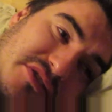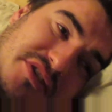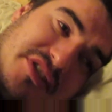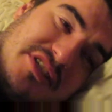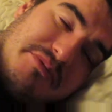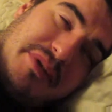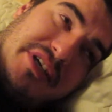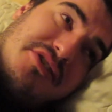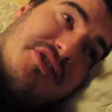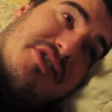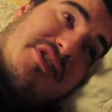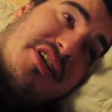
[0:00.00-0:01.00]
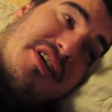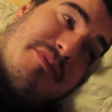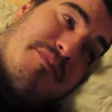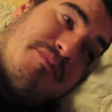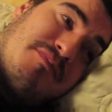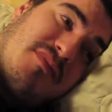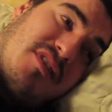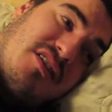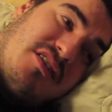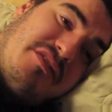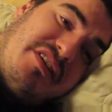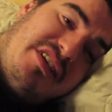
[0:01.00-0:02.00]
Chris's pictures
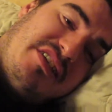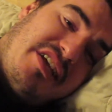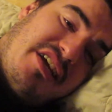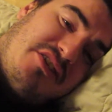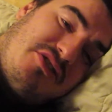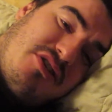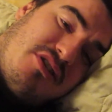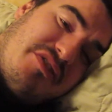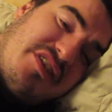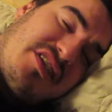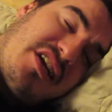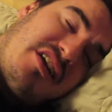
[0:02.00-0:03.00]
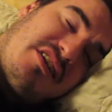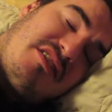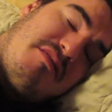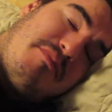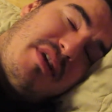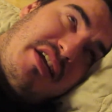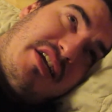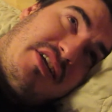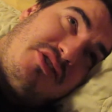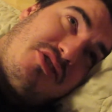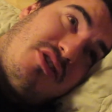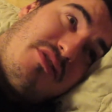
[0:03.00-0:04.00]
of his headshot, of his character, my
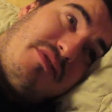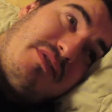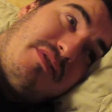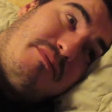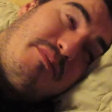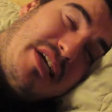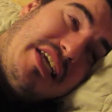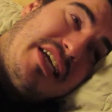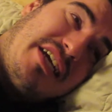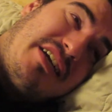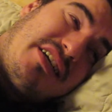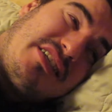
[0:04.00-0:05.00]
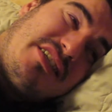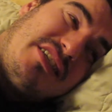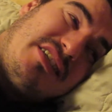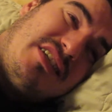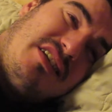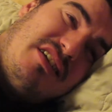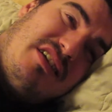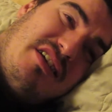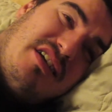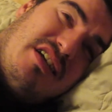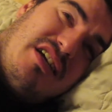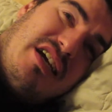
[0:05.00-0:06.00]
headshot, of my character,
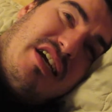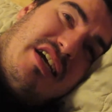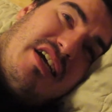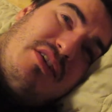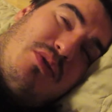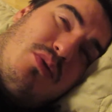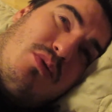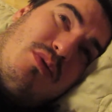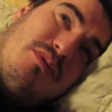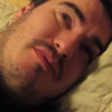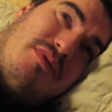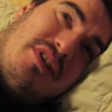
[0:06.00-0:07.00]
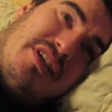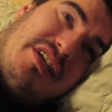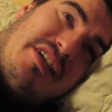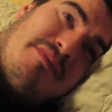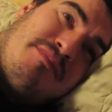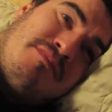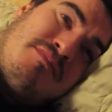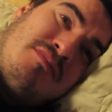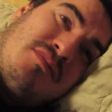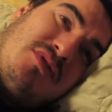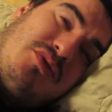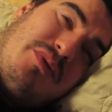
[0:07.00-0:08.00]
and hopefully
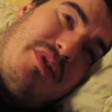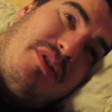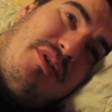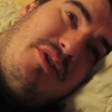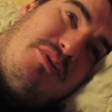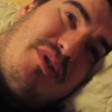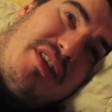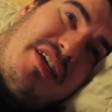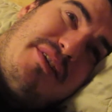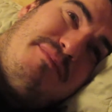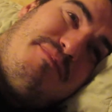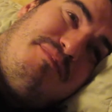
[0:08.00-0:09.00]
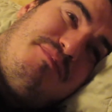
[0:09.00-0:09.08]
do a third one then.